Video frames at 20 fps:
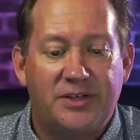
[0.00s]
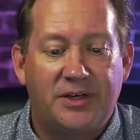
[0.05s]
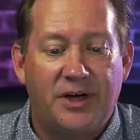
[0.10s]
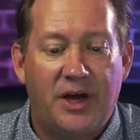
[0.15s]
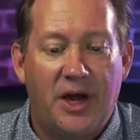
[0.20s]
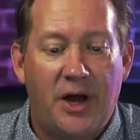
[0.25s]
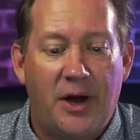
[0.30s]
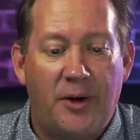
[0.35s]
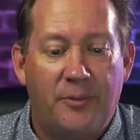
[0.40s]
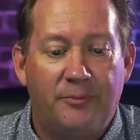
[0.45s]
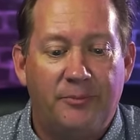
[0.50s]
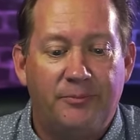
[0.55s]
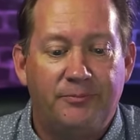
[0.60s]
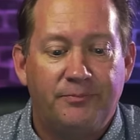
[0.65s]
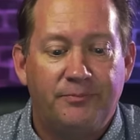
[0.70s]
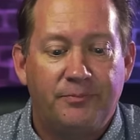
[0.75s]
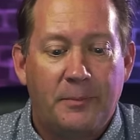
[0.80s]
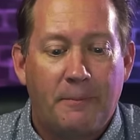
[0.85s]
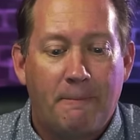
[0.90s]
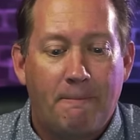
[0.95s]
what
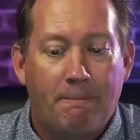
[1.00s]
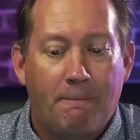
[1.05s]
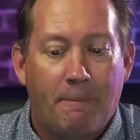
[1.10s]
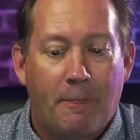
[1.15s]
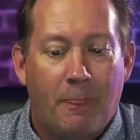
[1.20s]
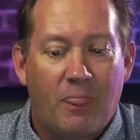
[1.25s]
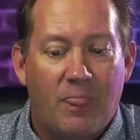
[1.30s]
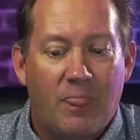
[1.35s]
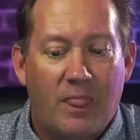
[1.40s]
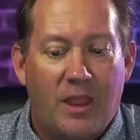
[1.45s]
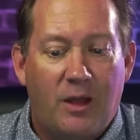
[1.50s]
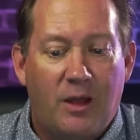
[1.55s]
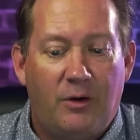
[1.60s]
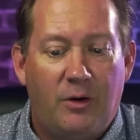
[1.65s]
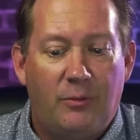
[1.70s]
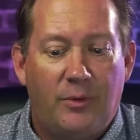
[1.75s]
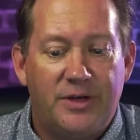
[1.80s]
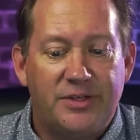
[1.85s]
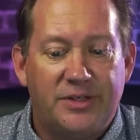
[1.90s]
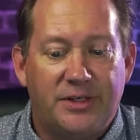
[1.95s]

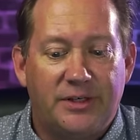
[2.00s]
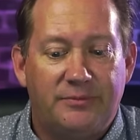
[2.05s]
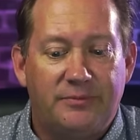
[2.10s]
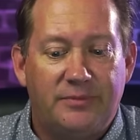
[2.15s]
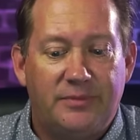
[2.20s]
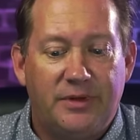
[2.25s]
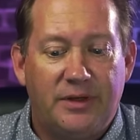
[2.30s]
was it?